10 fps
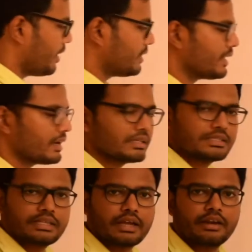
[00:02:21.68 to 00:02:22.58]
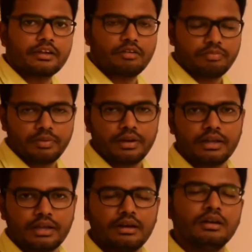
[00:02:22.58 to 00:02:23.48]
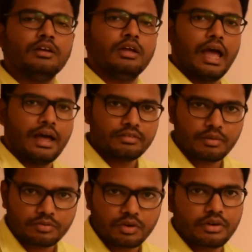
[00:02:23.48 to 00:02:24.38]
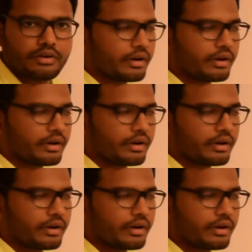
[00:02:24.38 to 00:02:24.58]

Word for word: when there is thickening of PDL as observed in